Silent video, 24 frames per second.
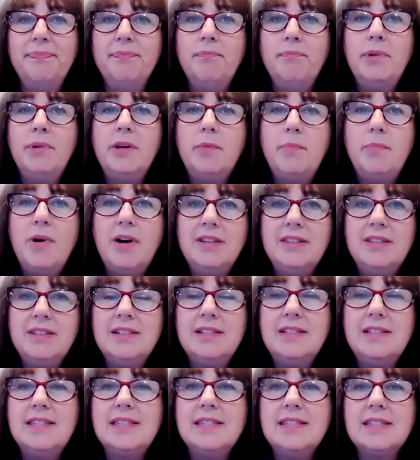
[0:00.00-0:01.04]
But
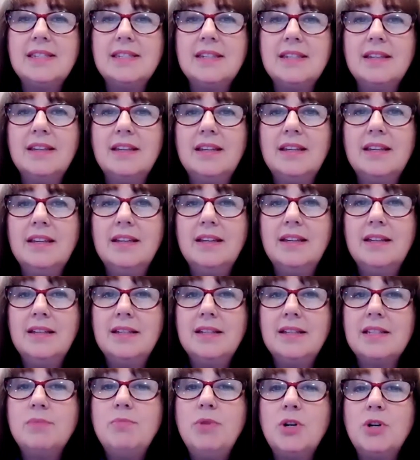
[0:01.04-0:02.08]
abundance
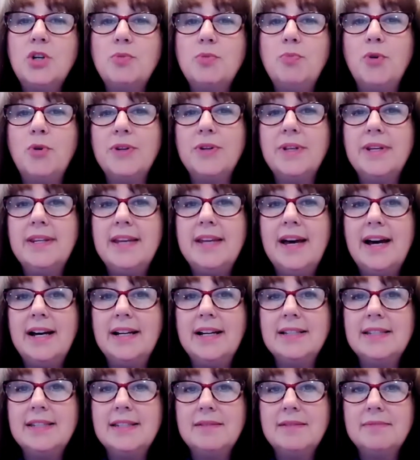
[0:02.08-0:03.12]
is much more than that.
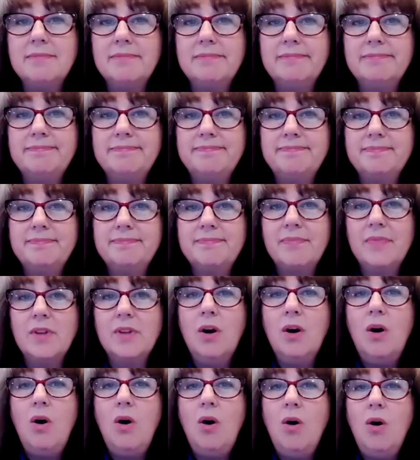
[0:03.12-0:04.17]

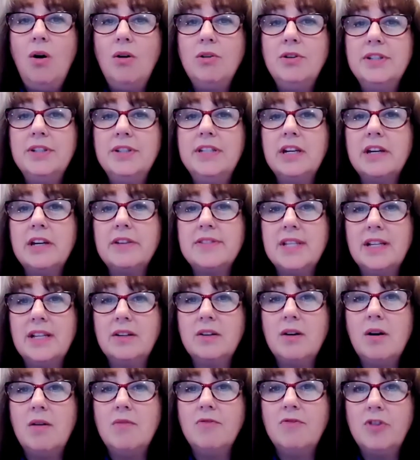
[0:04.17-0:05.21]
All the gifts that
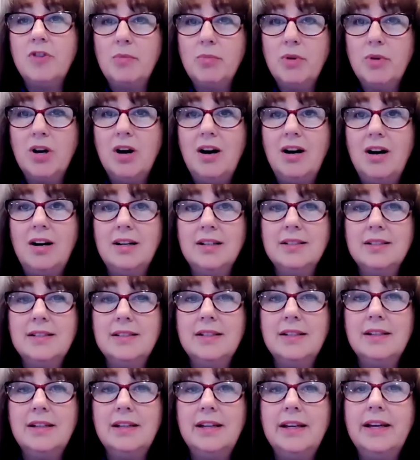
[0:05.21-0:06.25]
come from God,
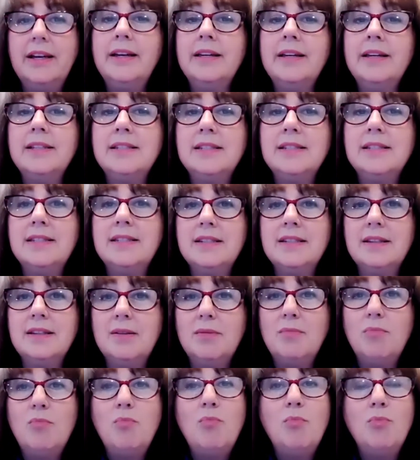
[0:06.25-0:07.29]
and
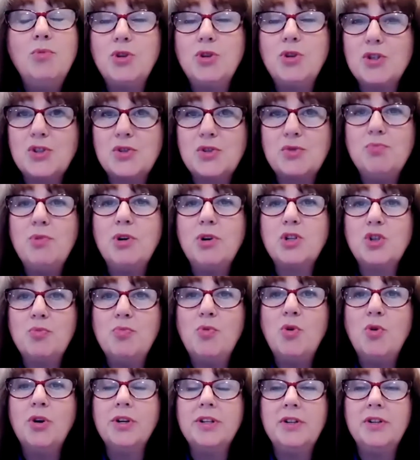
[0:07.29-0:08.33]
just much
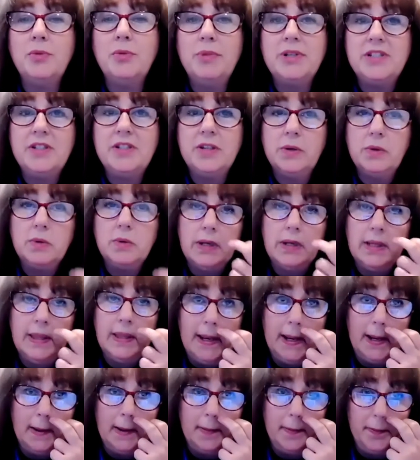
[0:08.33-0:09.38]
more than the material
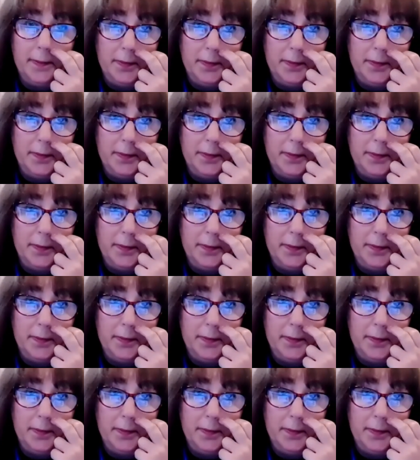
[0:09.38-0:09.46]
thing.